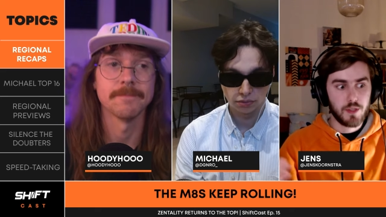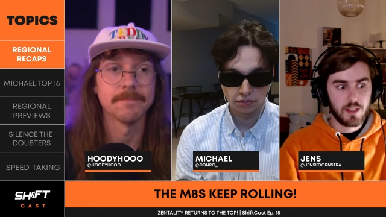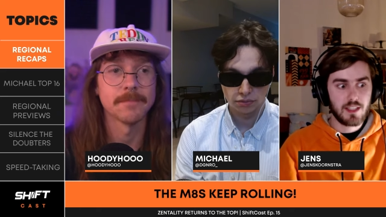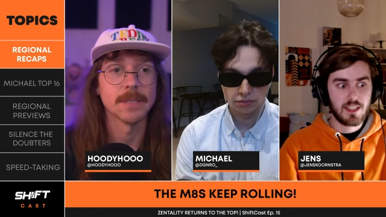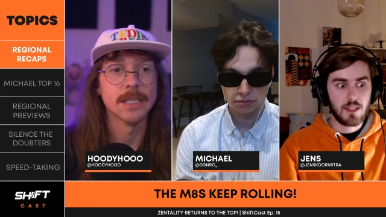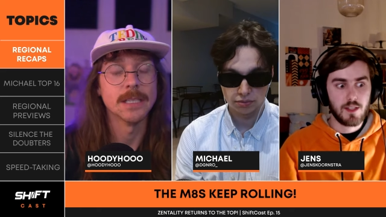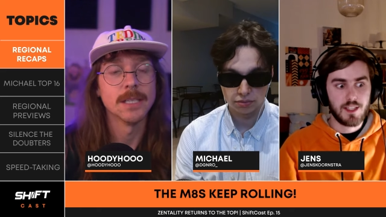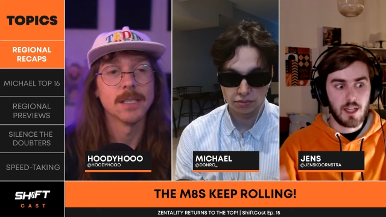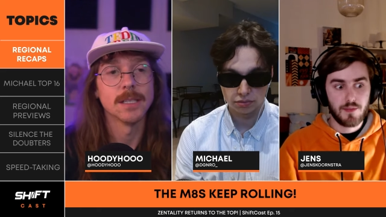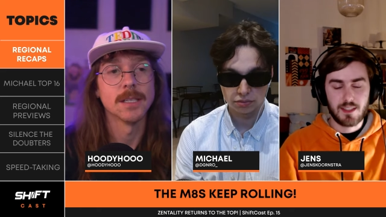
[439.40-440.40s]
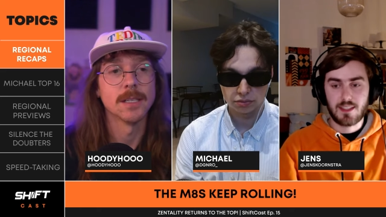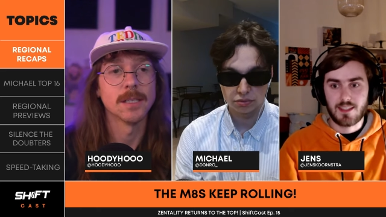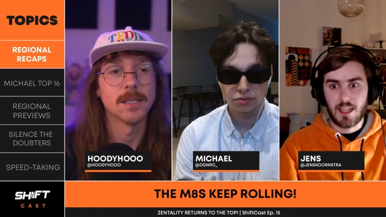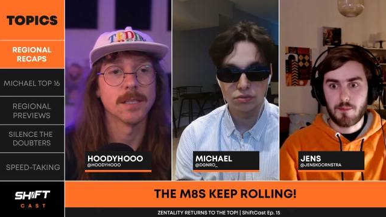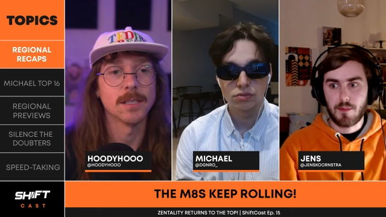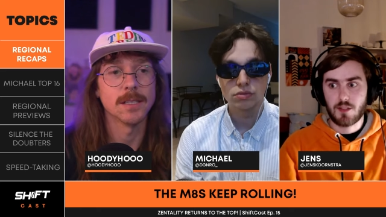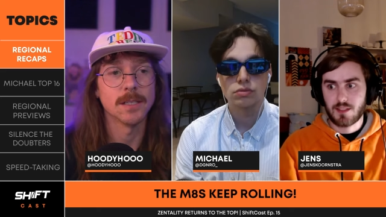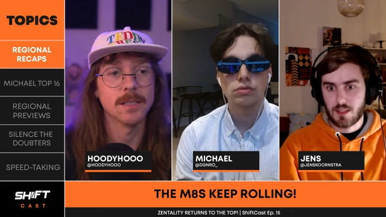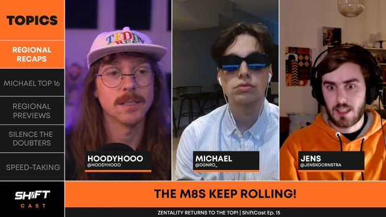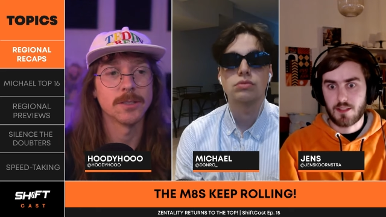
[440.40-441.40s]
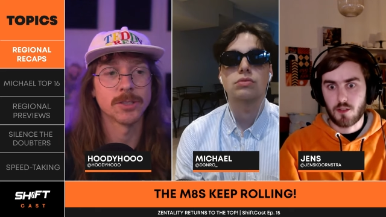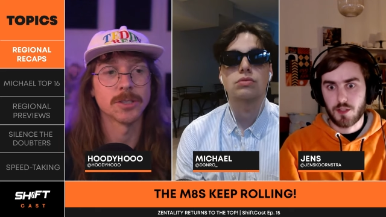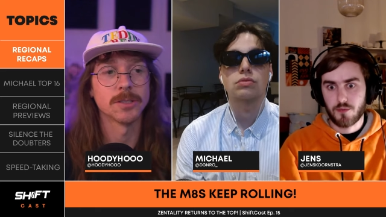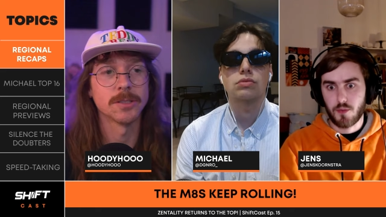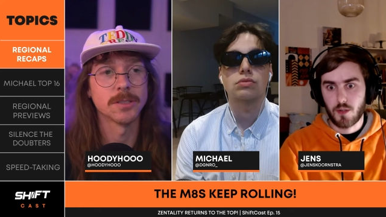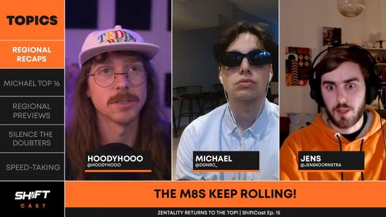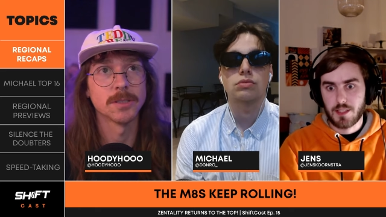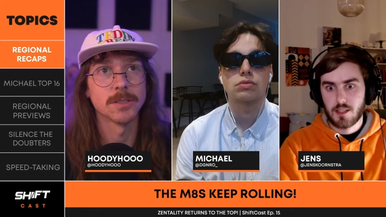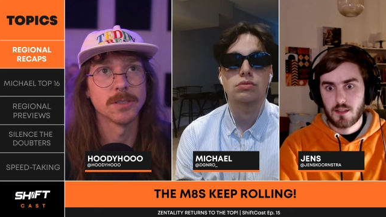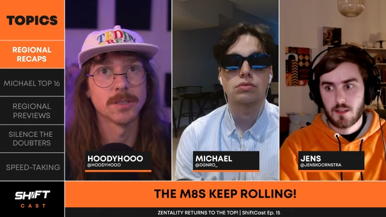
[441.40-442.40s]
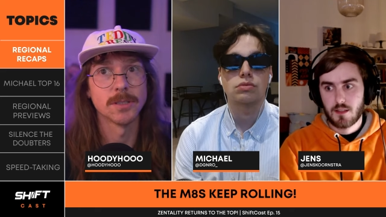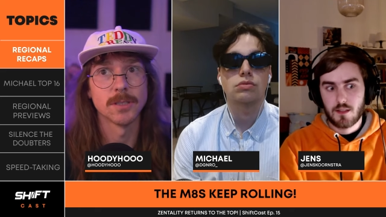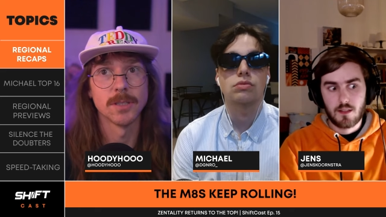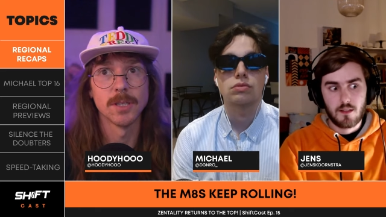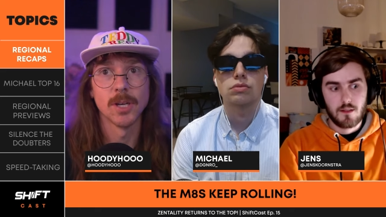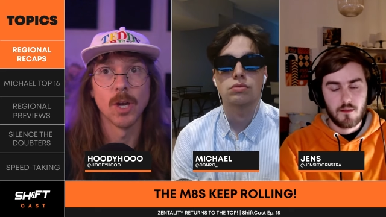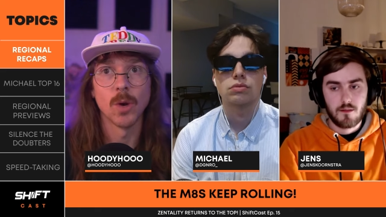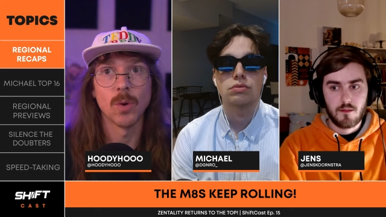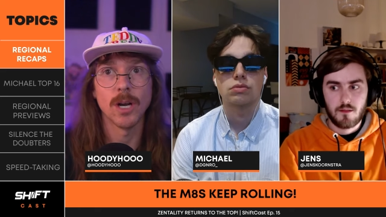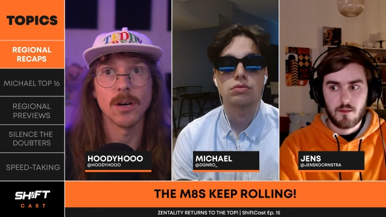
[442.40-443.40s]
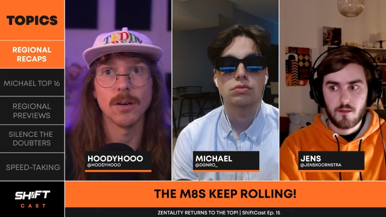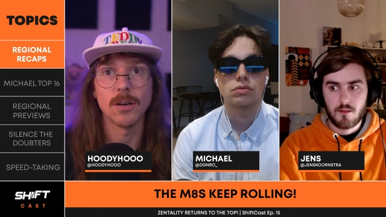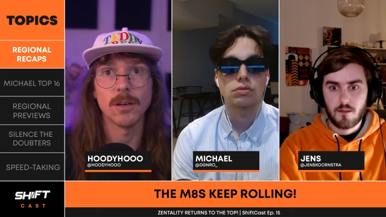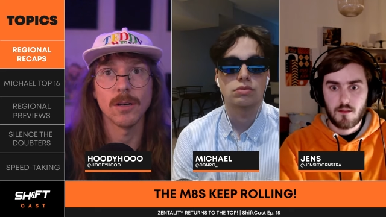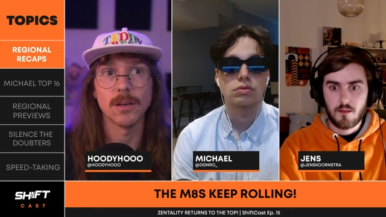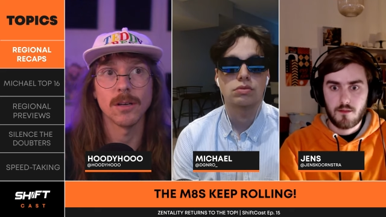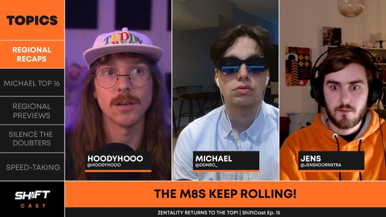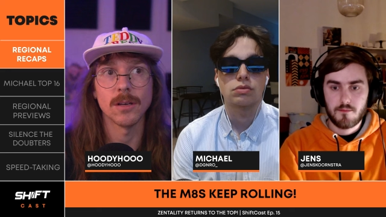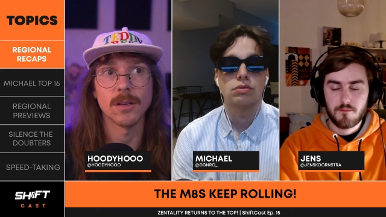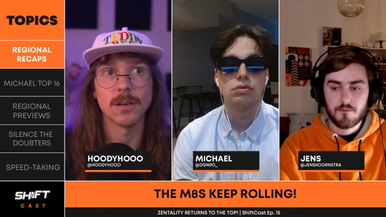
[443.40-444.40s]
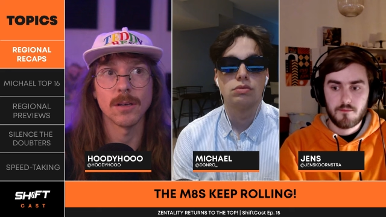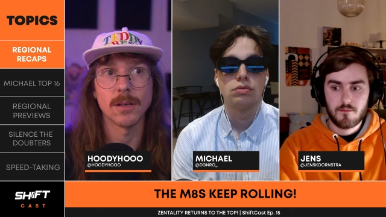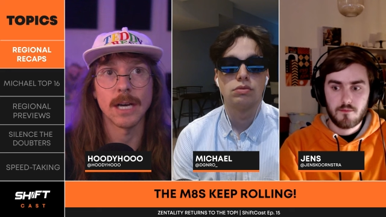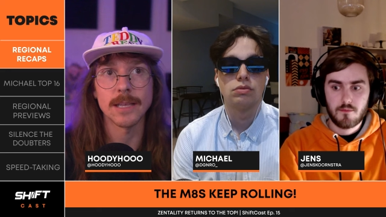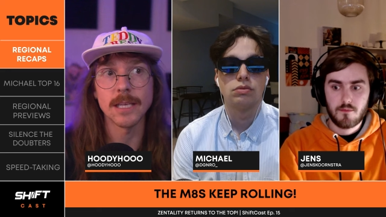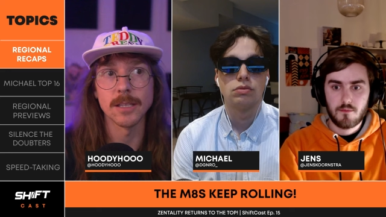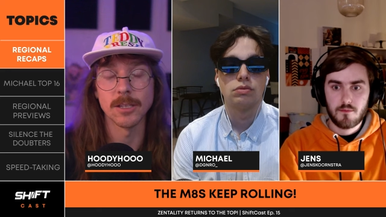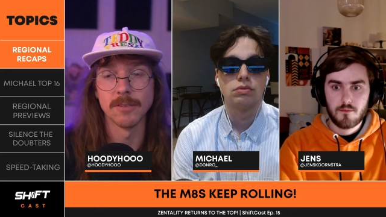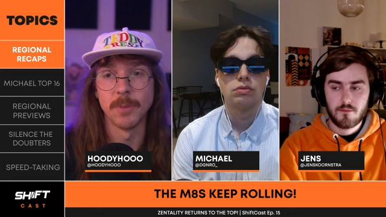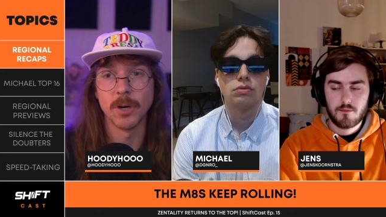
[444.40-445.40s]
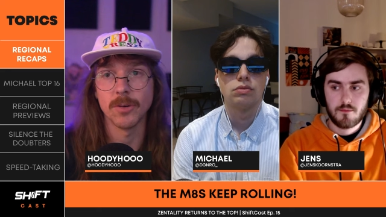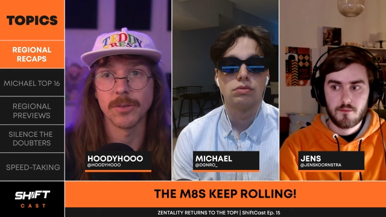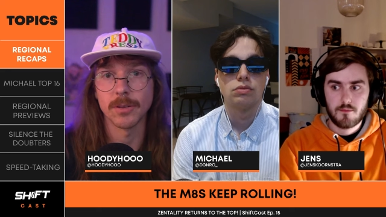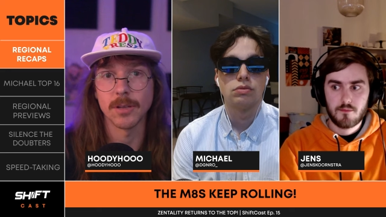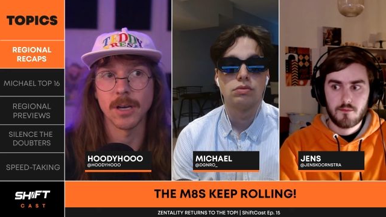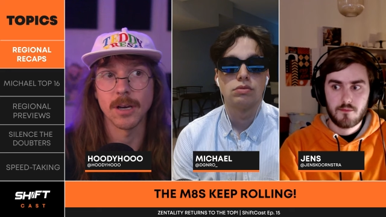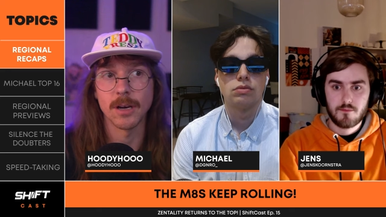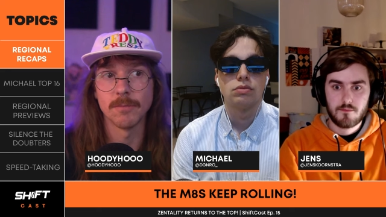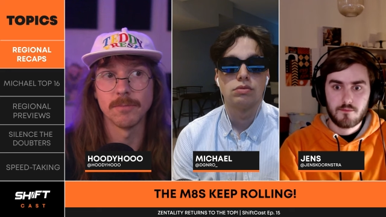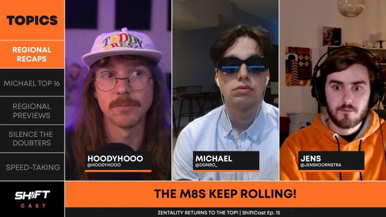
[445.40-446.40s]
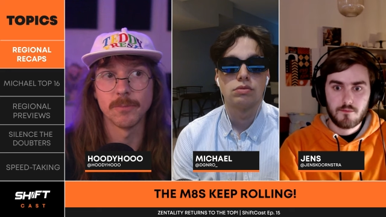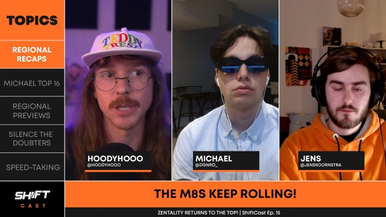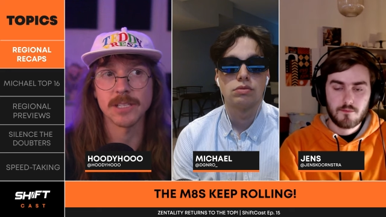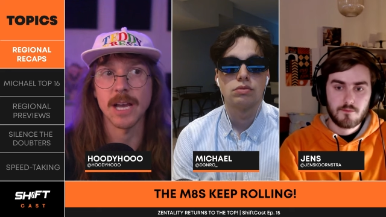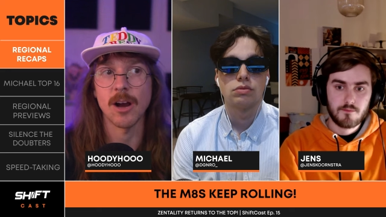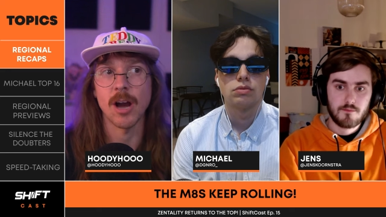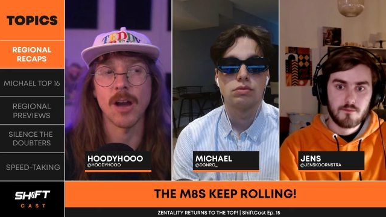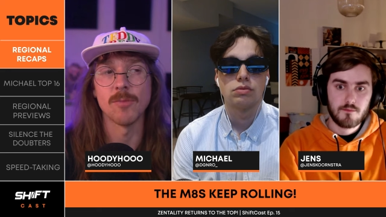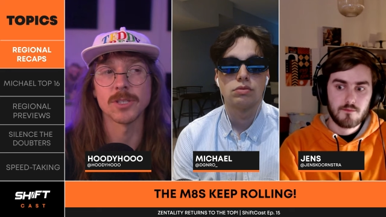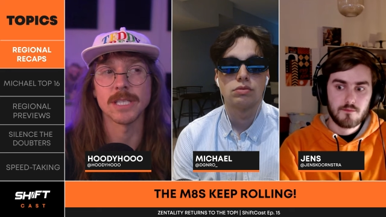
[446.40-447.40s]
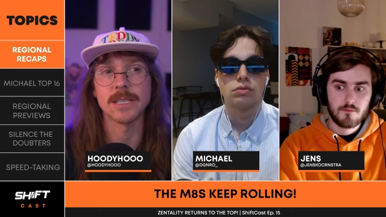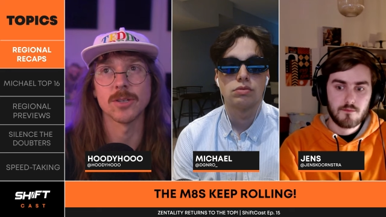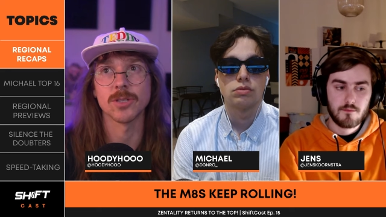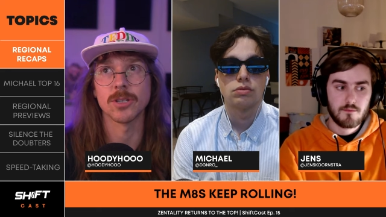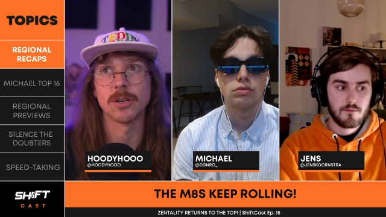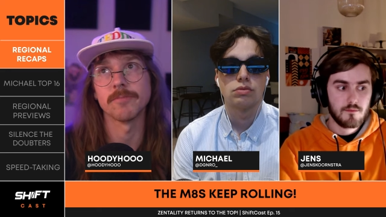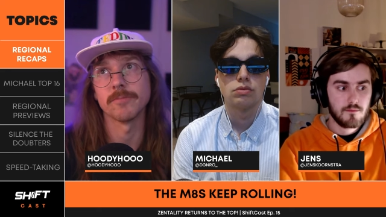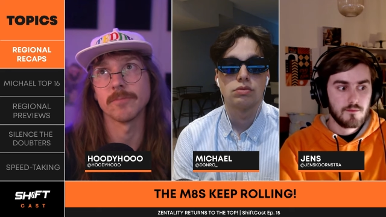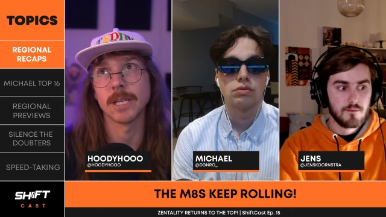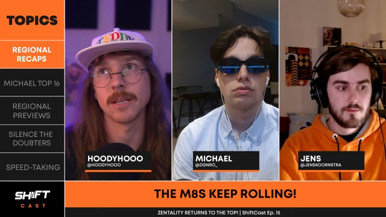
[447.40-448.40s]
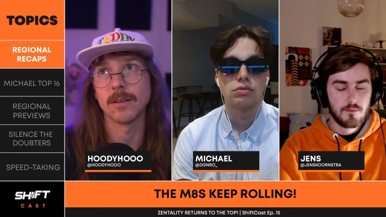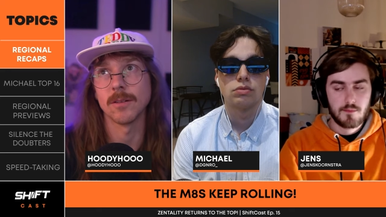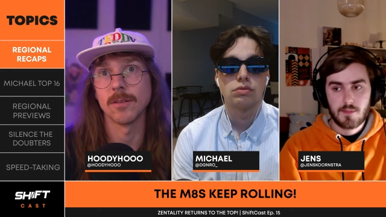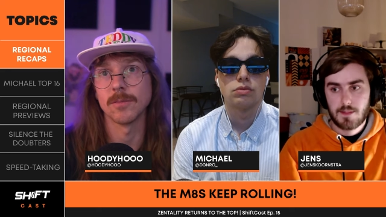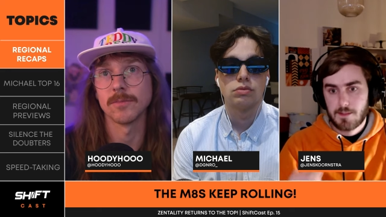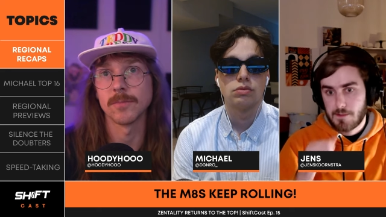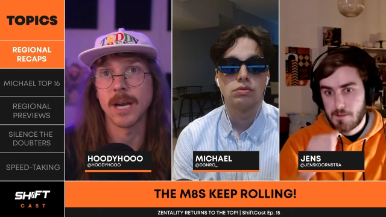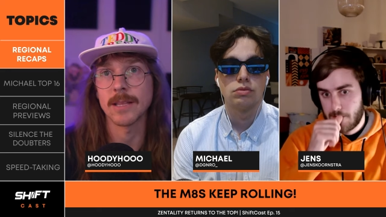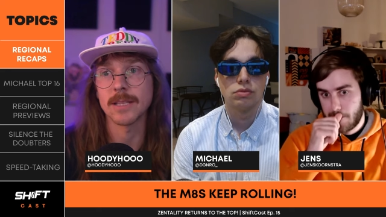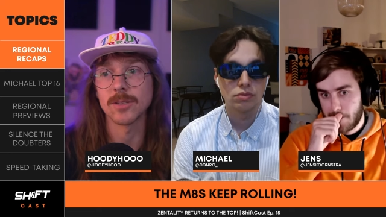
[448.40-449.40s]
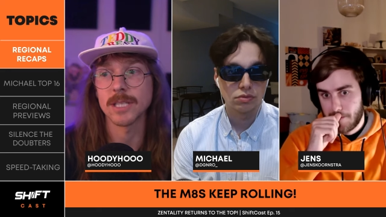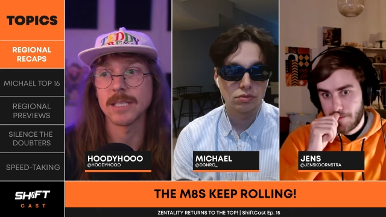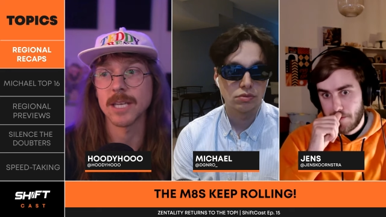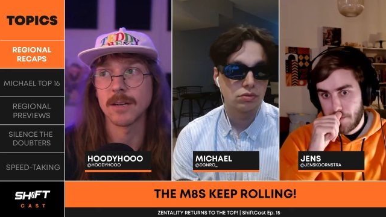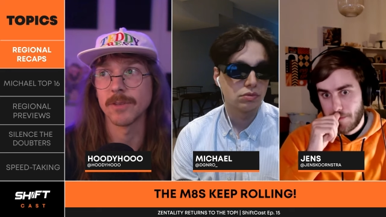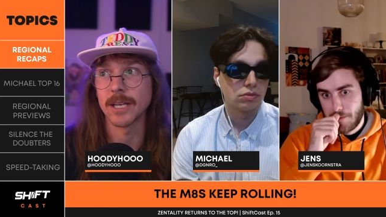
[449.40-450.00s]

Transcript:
Speaker 1: during the series after the timeout get sure. all their four wins well i think a
Speaker 2: little of both um, because I, I almost think those are like i think those things kind of